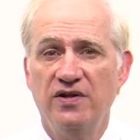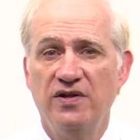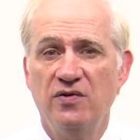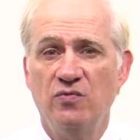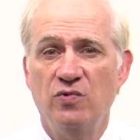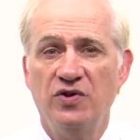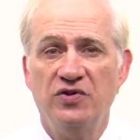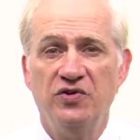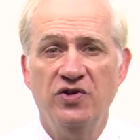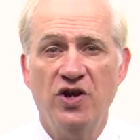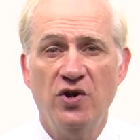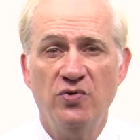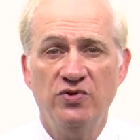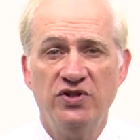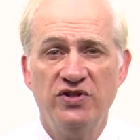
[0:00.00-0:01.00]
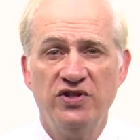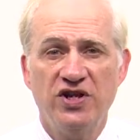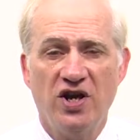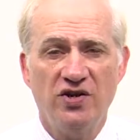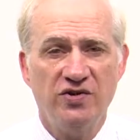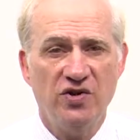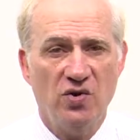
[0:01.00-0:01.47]
with no
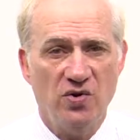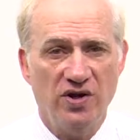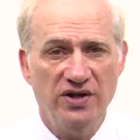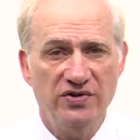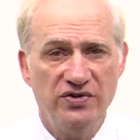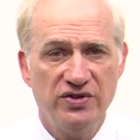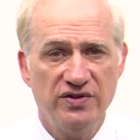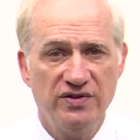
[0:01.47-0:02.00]
tongue noise